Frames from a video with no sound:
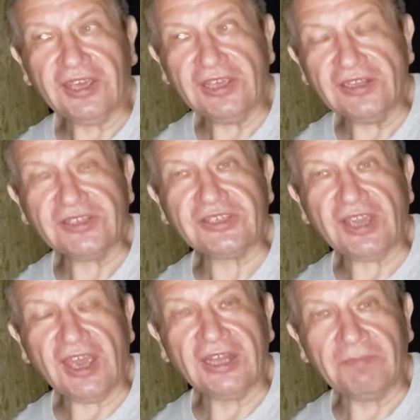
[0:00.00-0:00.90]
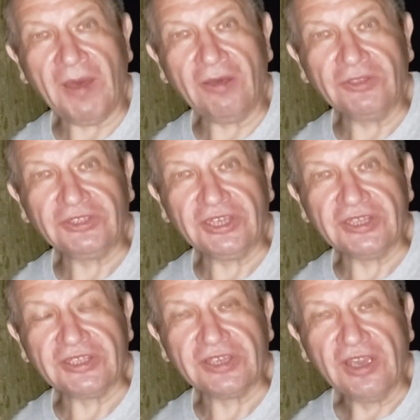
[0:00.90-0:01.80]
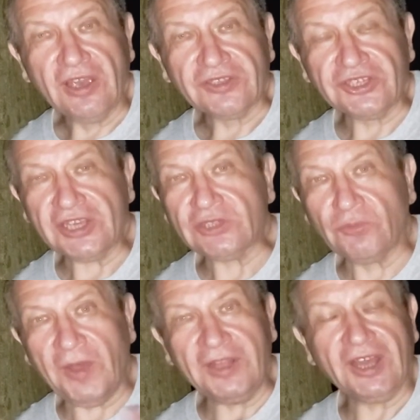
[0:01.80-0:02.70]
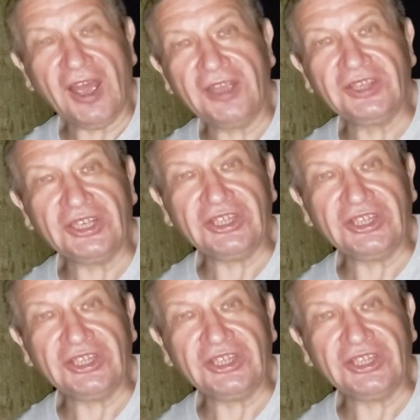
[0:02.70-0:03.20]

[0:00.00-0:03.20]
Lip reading: hills and mountains, so just 100